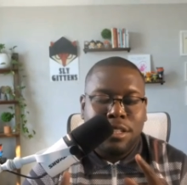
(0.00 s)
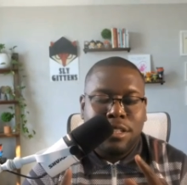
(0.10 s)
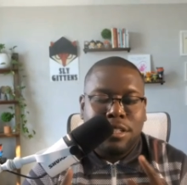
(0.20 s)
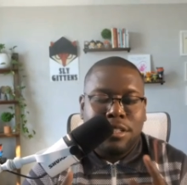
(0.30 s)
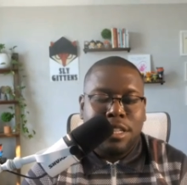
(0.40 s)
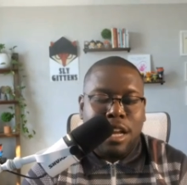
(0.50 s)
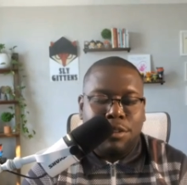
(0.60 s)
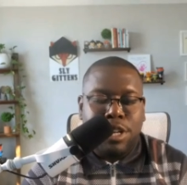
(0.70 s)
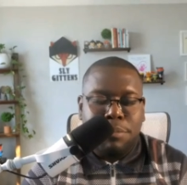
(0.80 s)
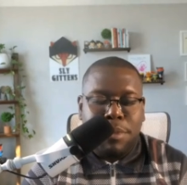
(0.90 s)
Then I read
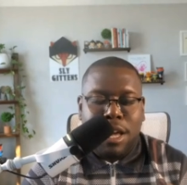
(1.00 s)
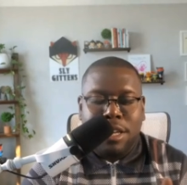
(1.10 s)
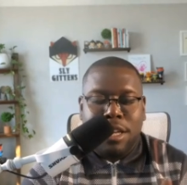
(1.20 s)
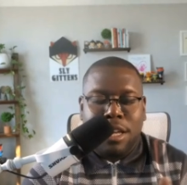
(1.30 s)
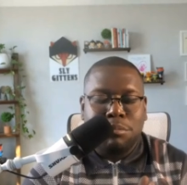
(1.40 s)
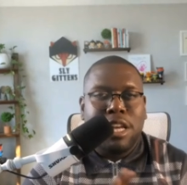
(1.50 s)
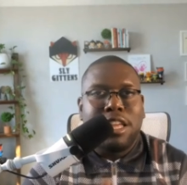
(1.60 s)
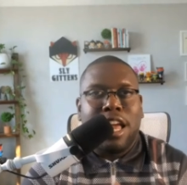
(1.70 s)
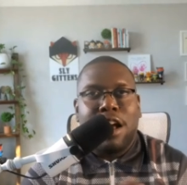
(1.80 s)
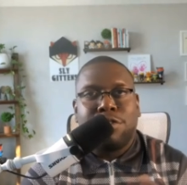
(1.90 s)
my um, daily
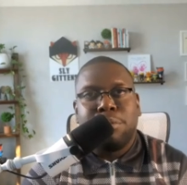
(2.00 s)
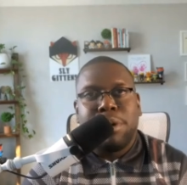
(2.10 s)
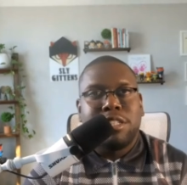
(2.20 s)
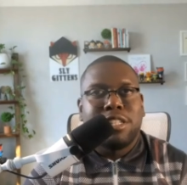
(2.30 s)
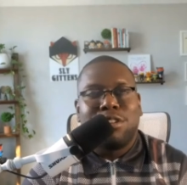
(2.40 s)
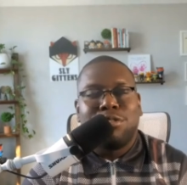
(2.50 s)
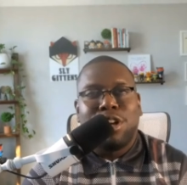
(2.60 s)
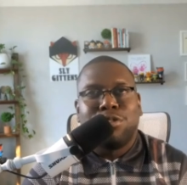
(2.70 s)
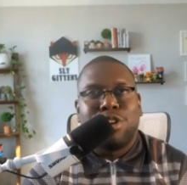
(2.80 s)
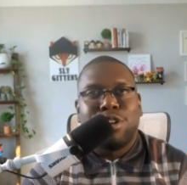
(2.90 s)
affirmation I got in
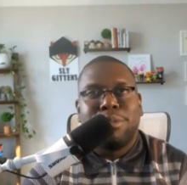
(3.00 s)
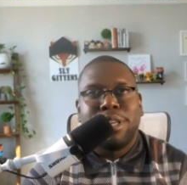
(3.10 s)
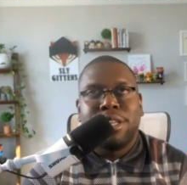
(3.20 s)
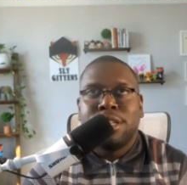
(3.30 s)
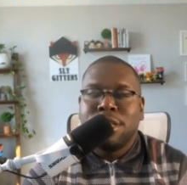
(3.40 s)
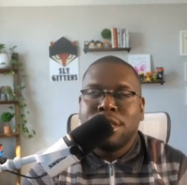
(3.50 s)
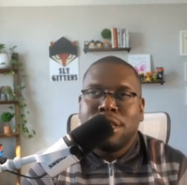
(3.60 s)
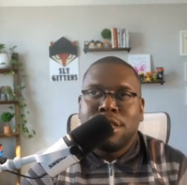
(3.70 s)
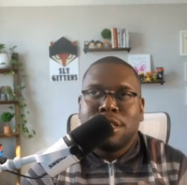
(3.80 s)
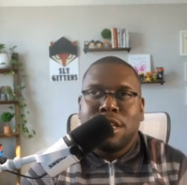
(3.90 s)
front of me.
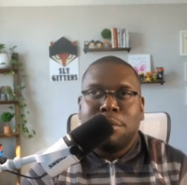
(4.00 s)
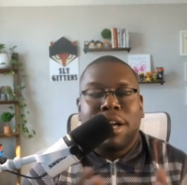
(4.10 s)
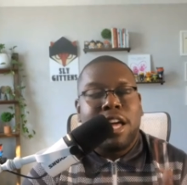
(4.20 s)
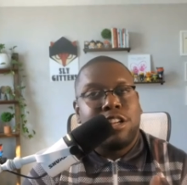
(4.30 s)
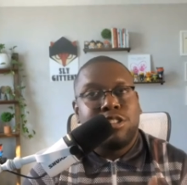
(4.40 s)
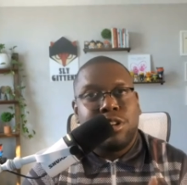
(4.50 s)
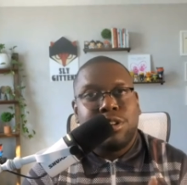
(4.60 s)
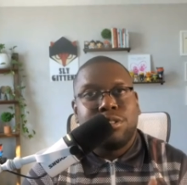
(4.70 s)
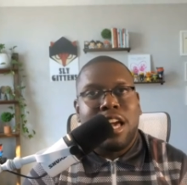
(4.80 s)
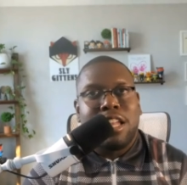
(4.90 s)
Um, I got a
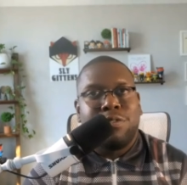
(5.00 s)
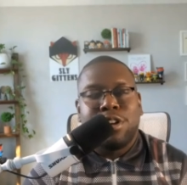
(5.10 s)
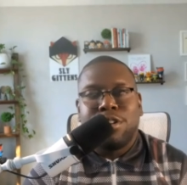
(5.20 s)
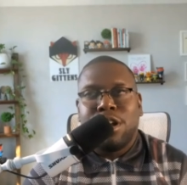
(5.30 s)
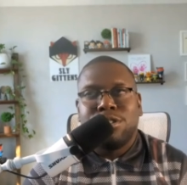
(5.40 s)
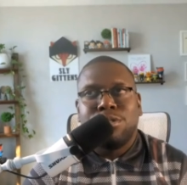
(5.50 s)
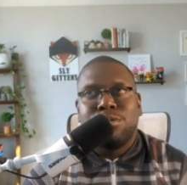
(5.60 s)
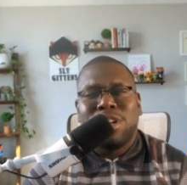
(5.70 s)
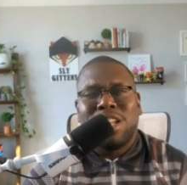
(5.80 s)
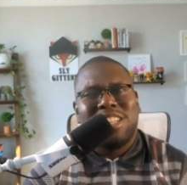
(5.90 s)
journal to figure out what I
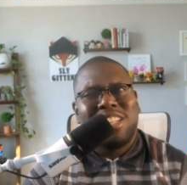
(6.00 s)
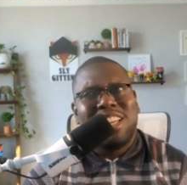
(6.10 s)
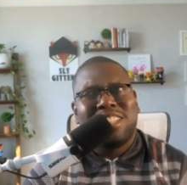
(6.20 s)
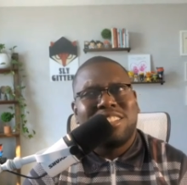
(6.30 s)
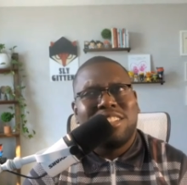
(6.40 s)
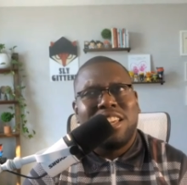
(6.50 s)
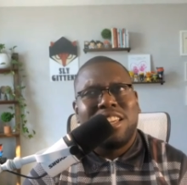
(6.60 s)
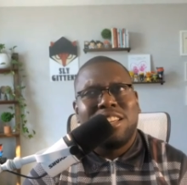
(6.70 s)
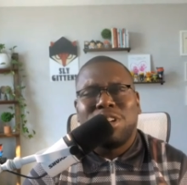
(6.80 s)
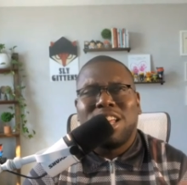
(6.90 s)
did yesterday,
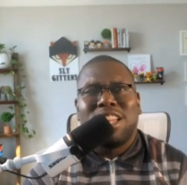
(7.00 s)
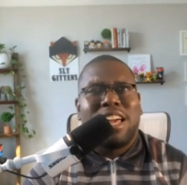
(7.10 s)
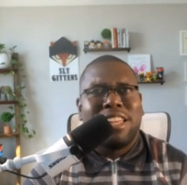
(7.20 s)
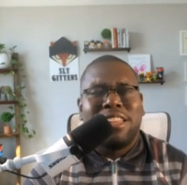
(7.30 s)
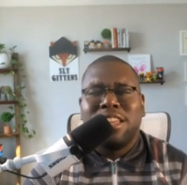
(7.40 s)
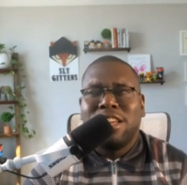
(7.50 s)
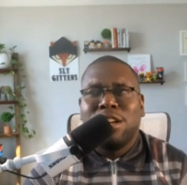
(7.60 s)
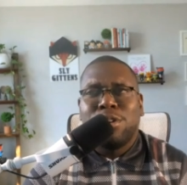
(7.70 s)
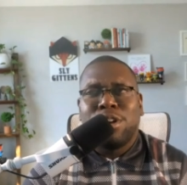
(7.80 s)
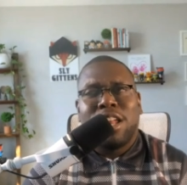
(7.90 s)
what I like, where
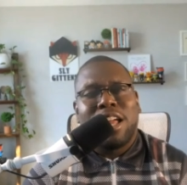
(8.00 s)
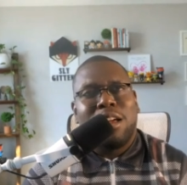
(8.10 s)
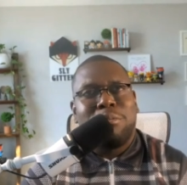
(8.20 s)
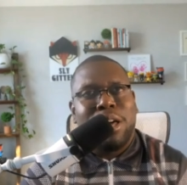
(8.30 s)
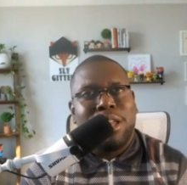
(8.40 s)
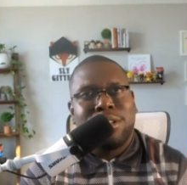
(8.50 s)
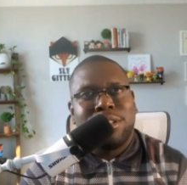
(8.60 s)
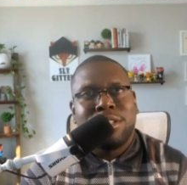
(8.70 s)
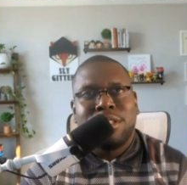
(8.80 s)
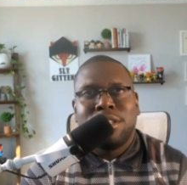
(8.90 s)
can I got better,
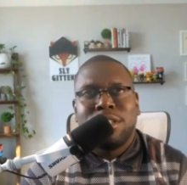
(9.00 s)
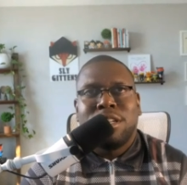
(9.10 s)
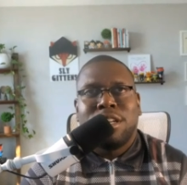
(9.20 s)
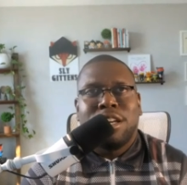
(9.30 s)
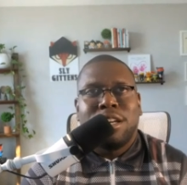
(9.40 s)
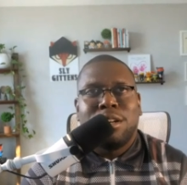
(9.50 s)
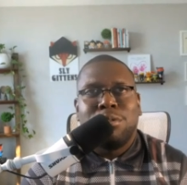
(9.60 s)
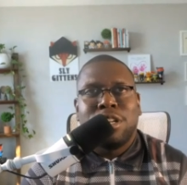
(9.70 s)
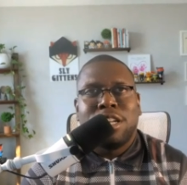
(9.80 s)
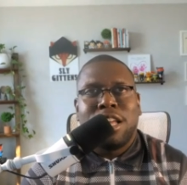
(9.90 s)
um, where
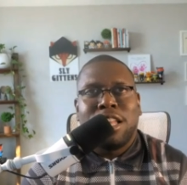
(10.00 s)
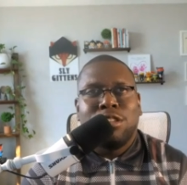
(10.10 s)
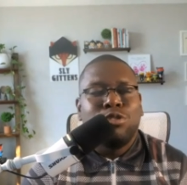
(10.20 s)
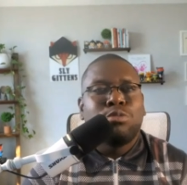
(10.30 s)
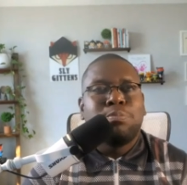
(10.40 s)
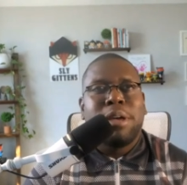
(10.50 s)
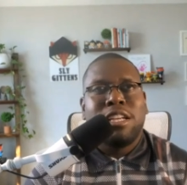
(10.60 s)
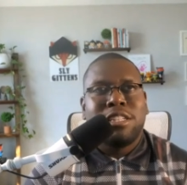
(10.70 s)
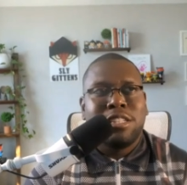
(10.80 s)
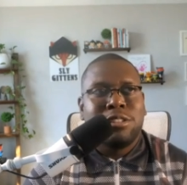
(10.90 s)
did I lose
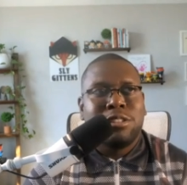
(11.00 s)
patience,